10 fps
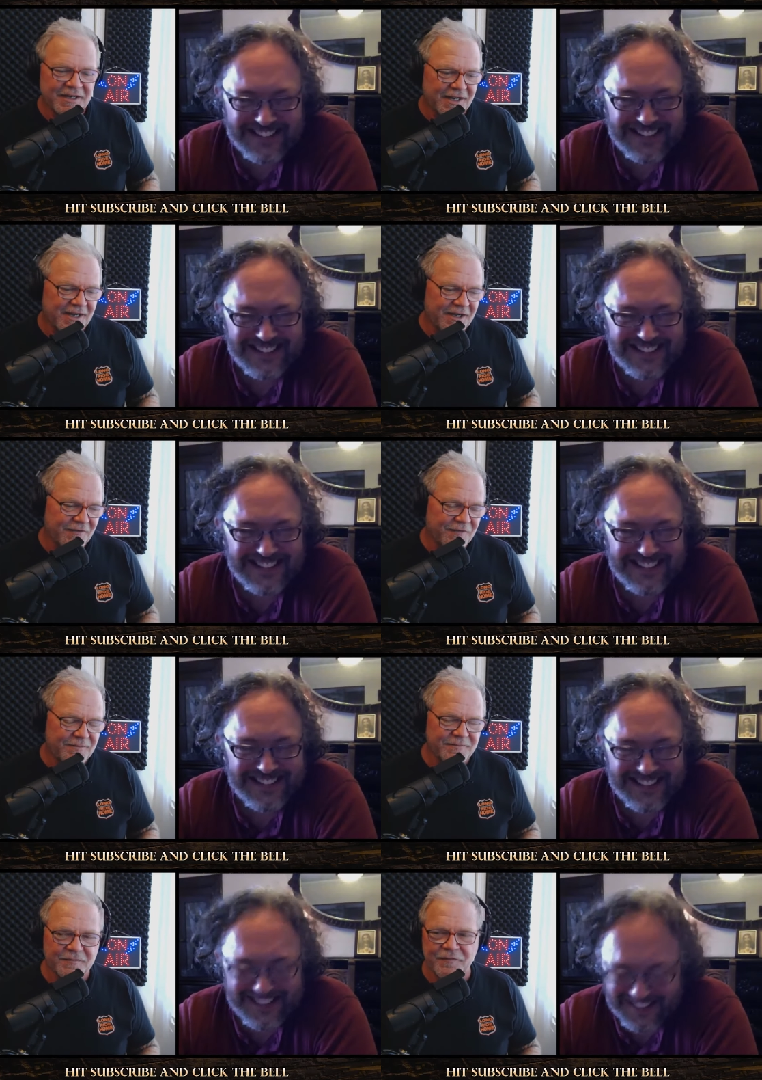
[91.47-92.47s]
Speaker 1: uh,
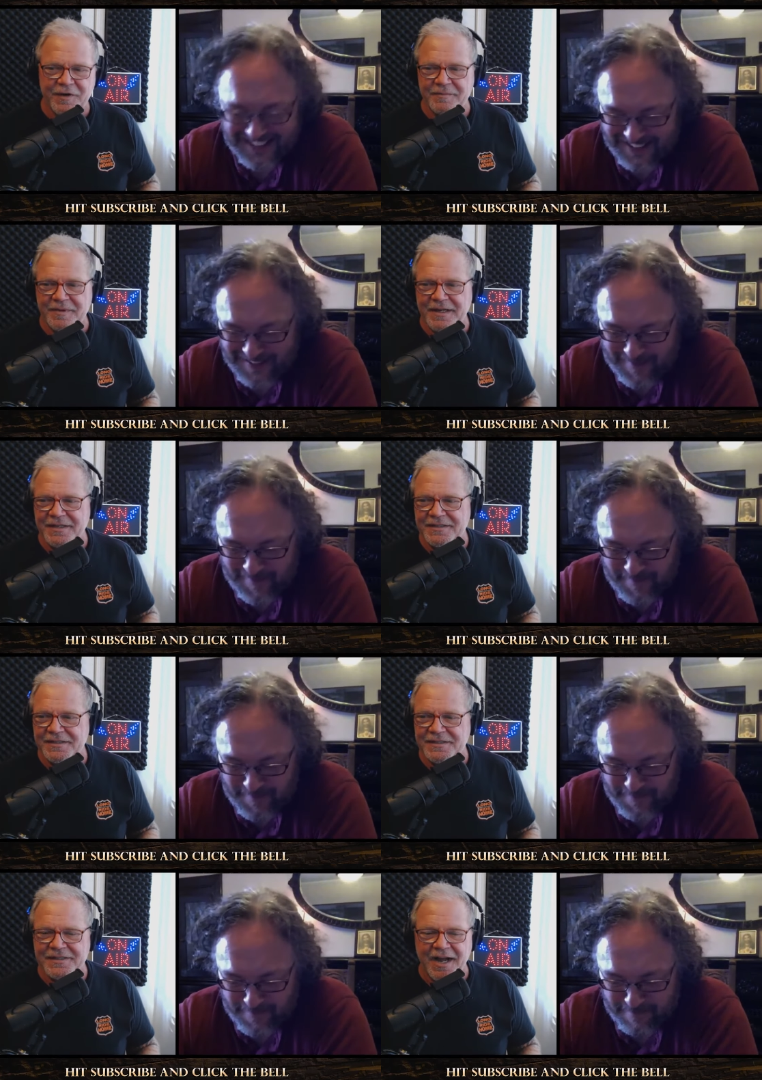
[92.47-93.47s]
from from uh,
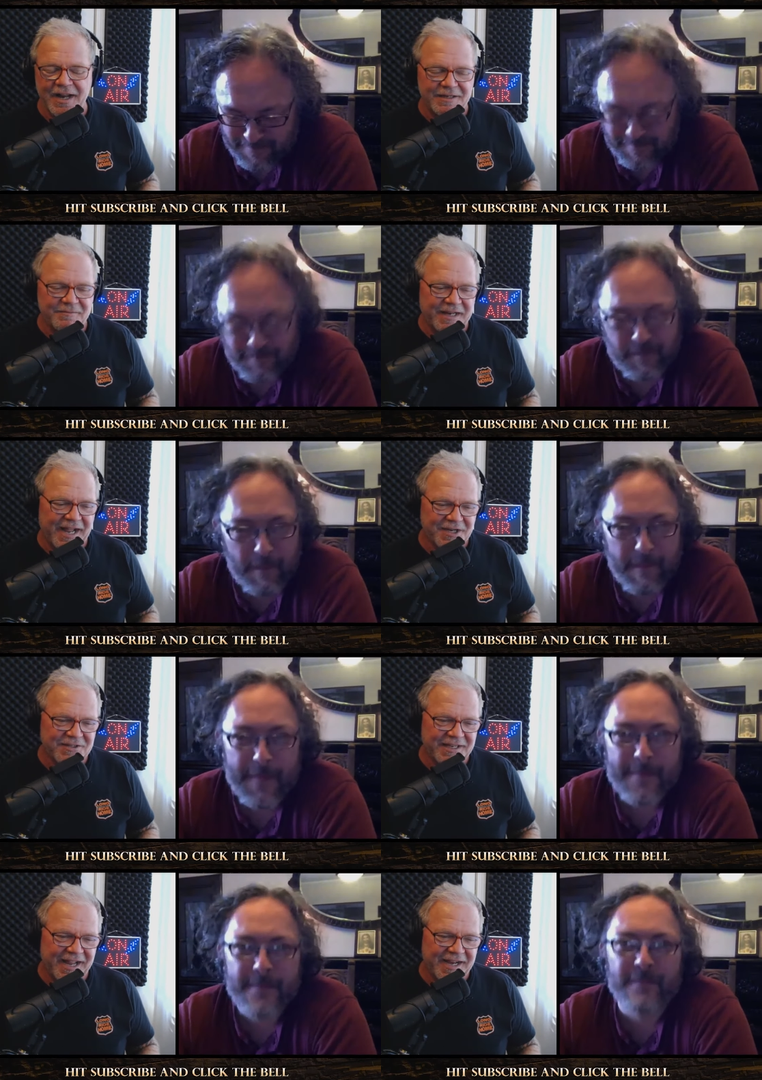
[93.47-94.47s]
Scotland. But
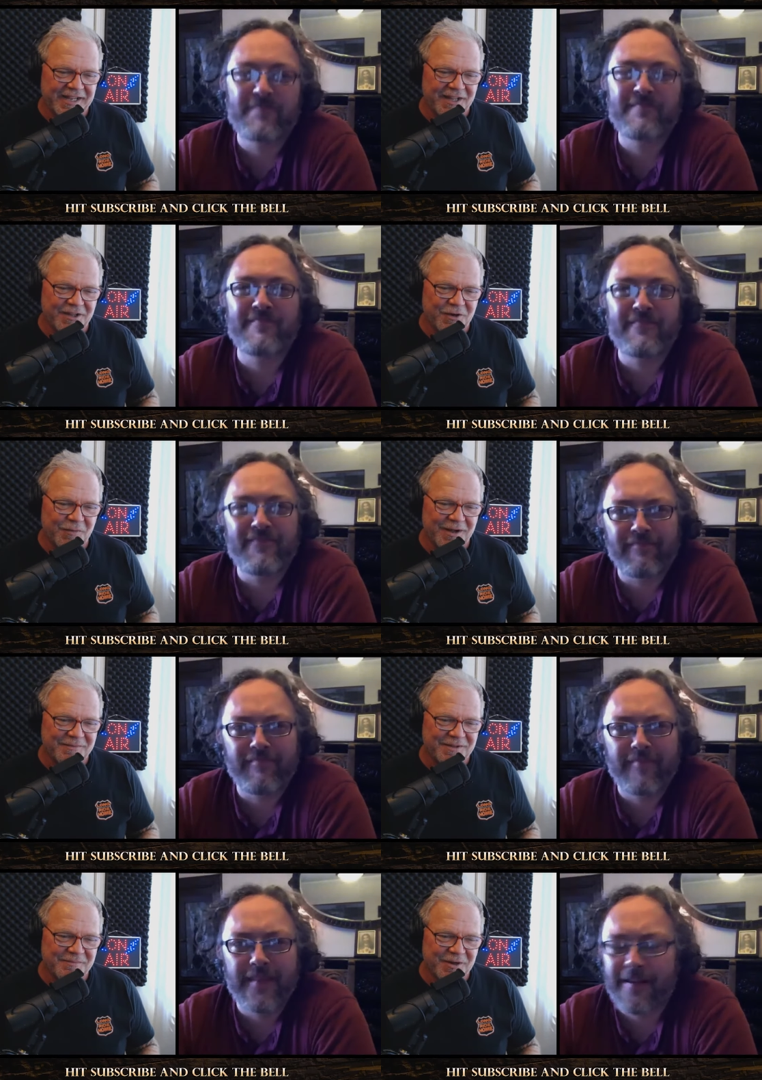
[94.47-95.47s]
actually, Andy Gallagher,
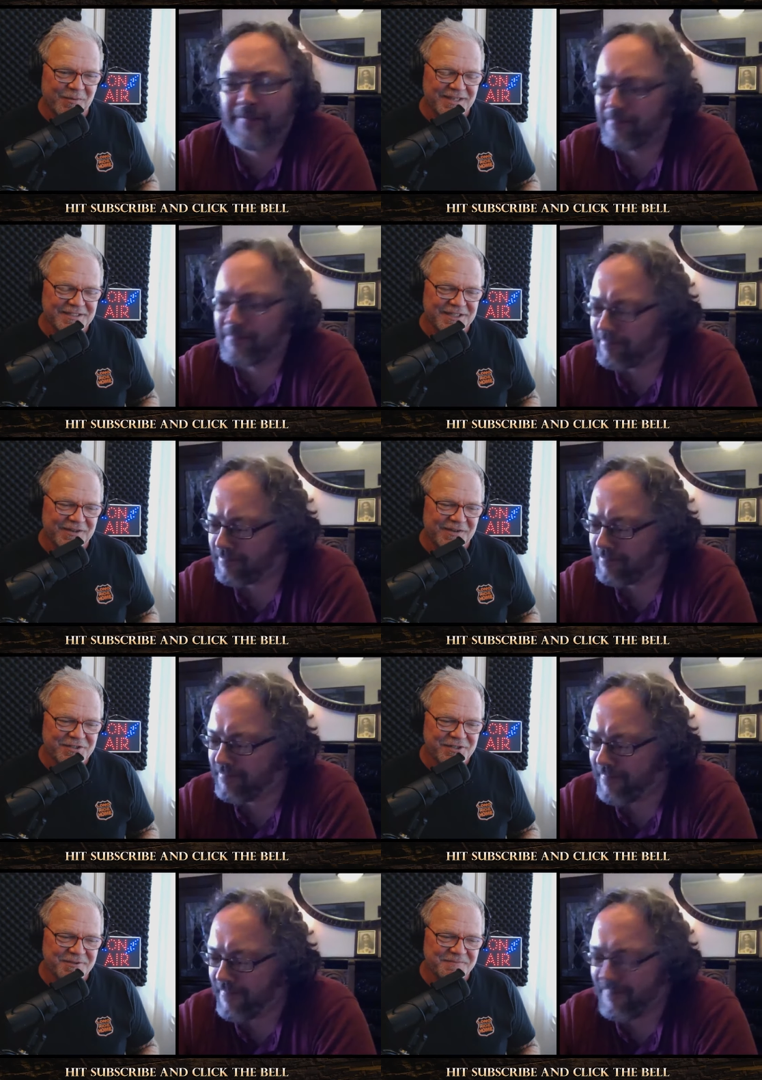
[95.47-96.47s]
welcome to the Bear Woznick
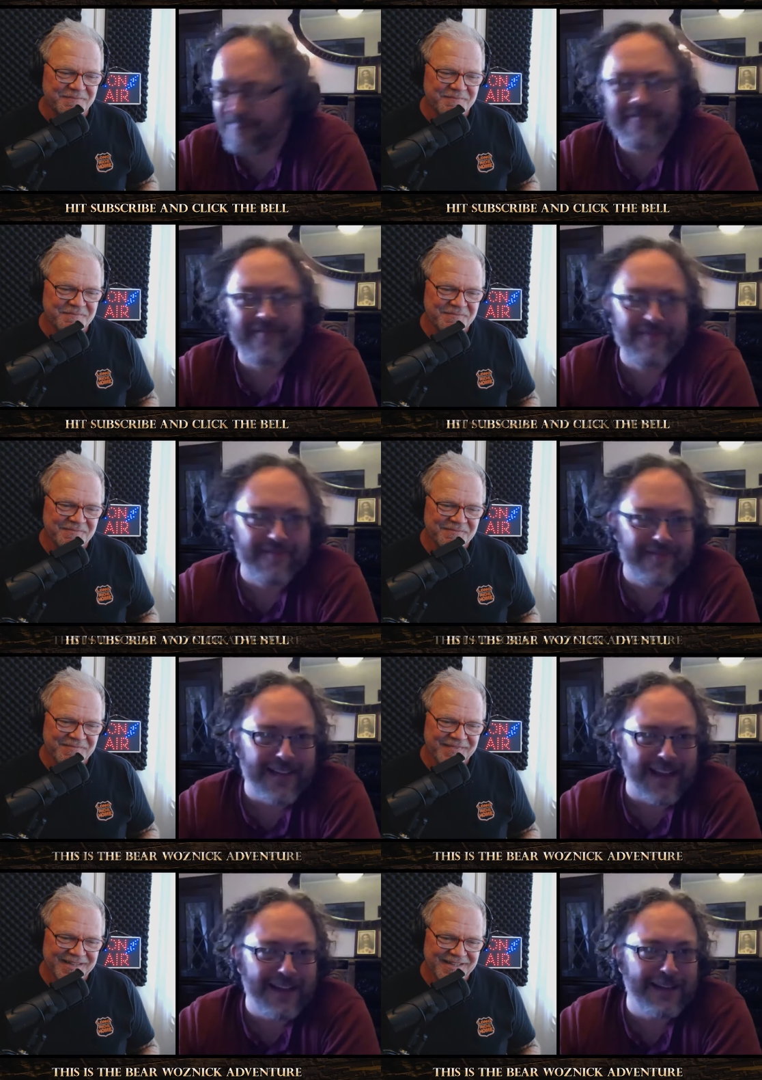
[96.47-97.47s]
adventure.
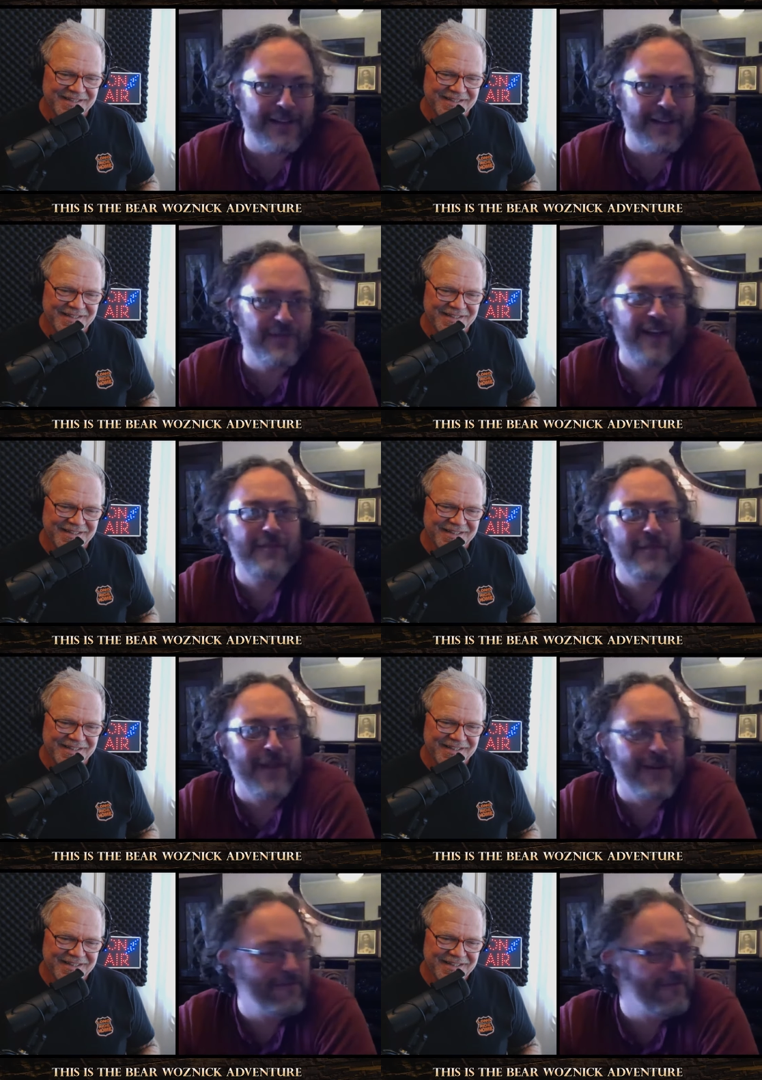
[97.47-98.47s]
Speaker 2: Thanks for having me, Bear.
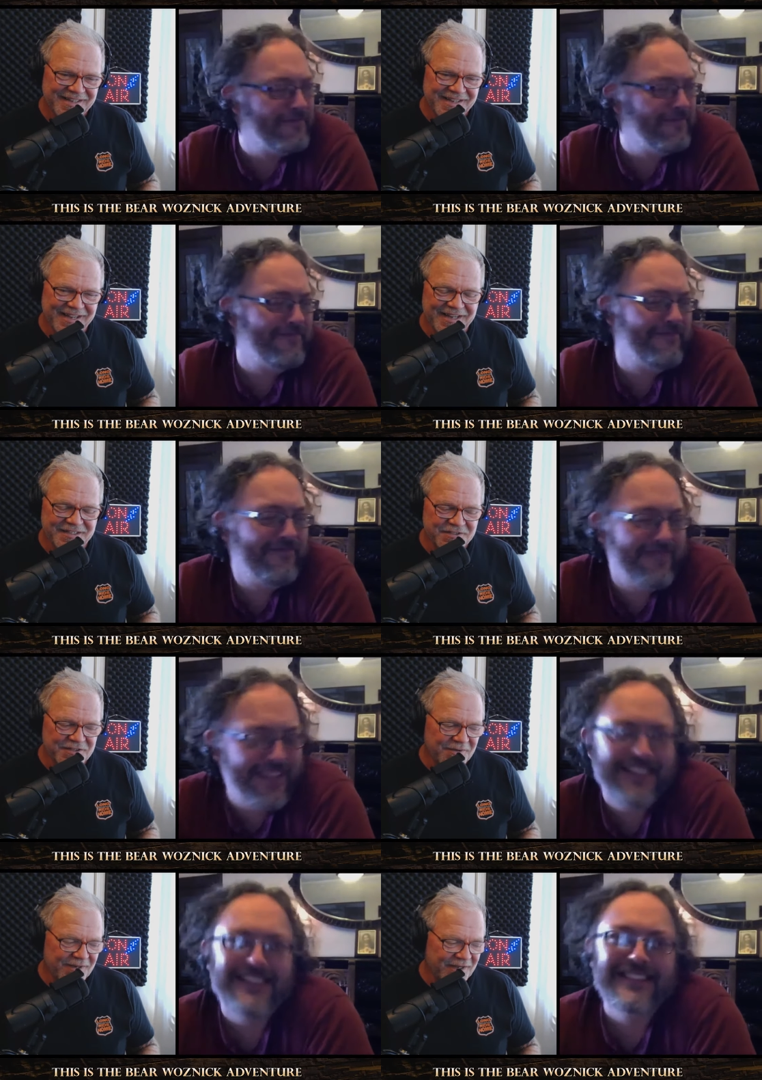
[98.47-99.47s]
Speaker 1: Hey,
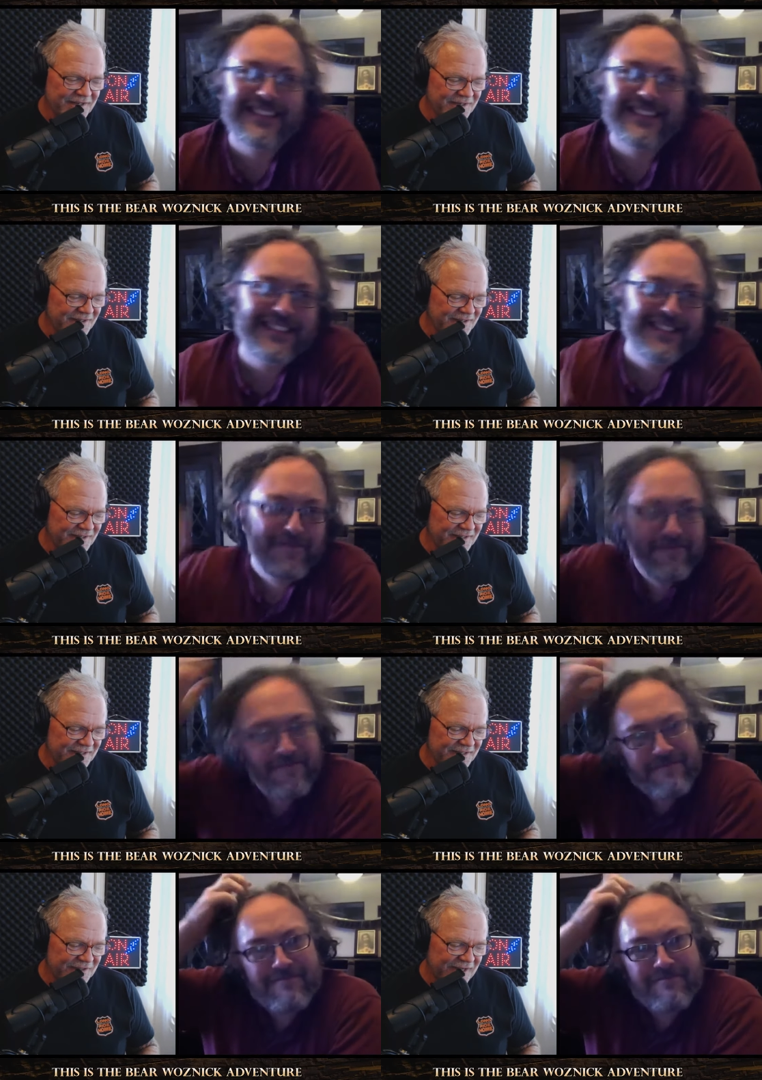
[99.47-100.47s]
so uh,
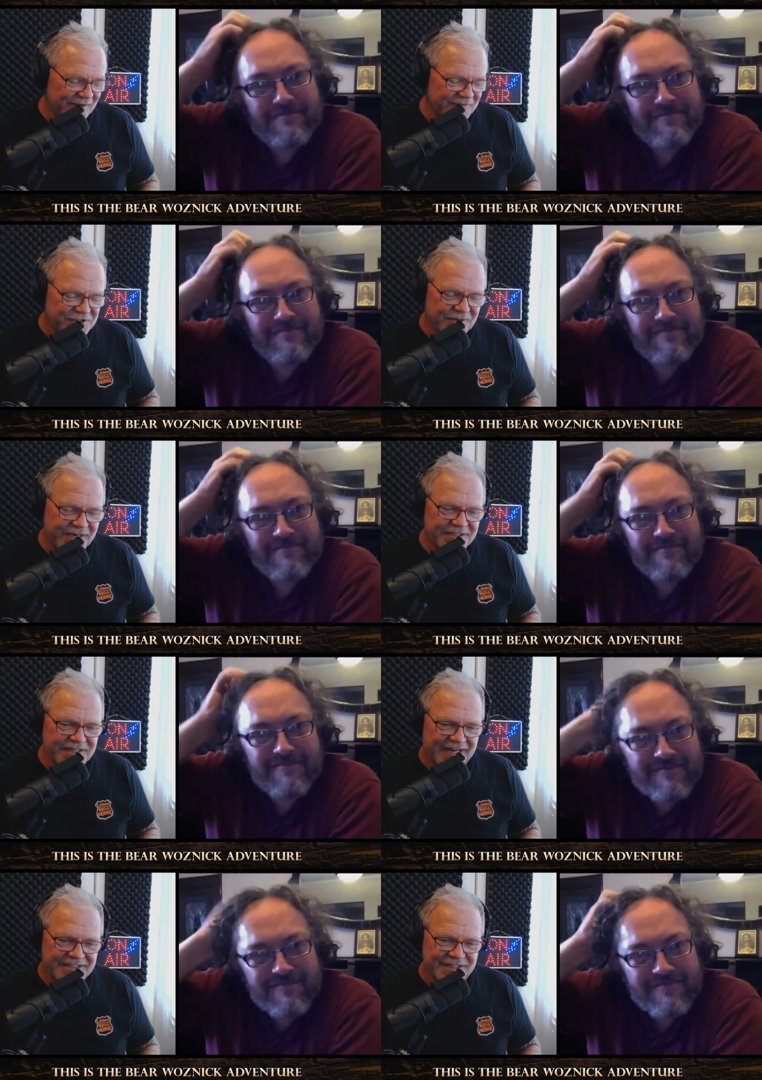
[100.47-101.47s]
you have a strange
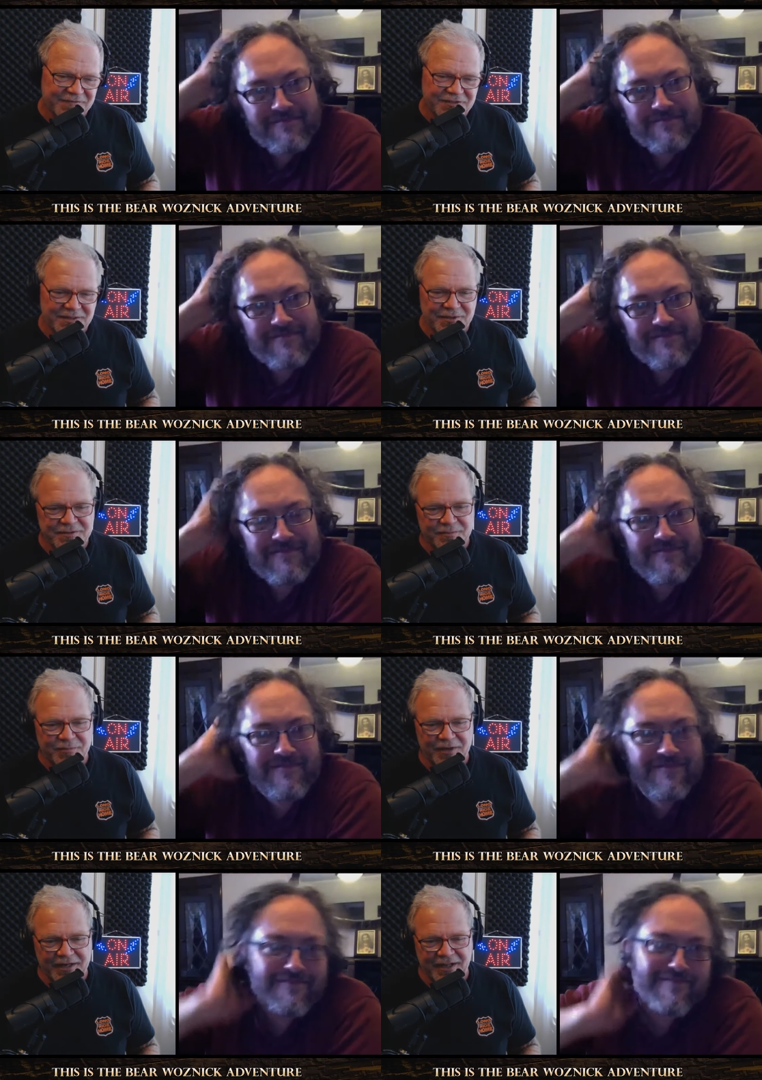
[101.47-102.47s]
accent for someone who was
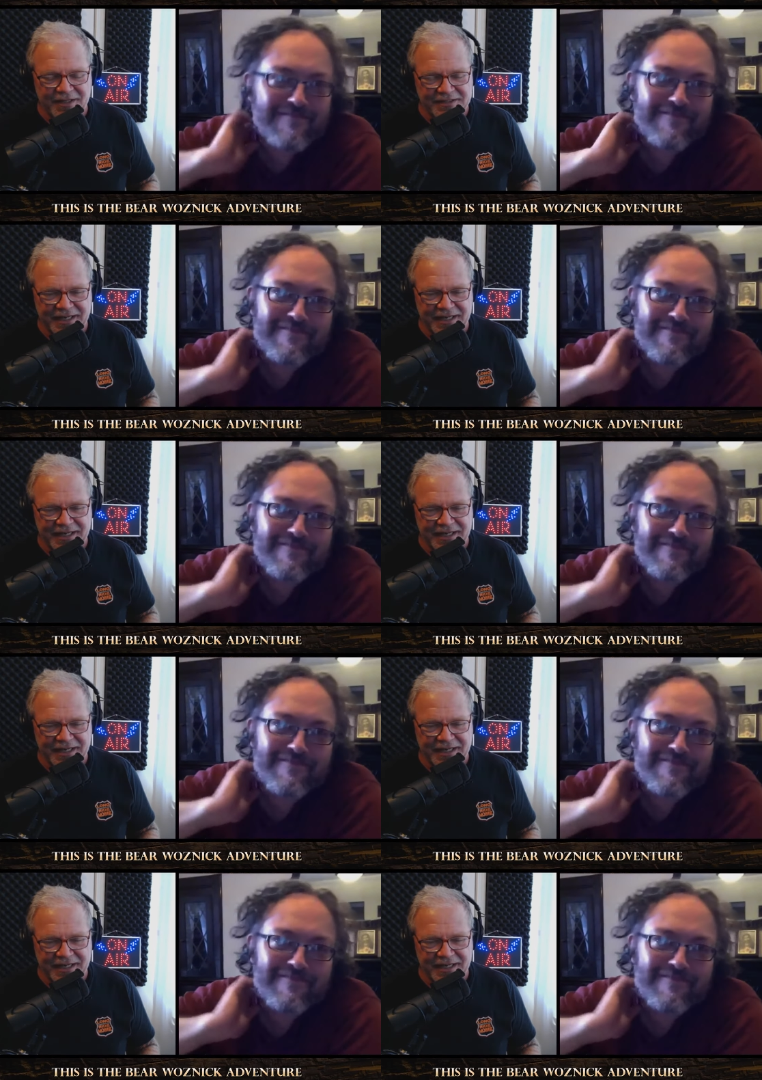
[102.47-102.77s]
born in Los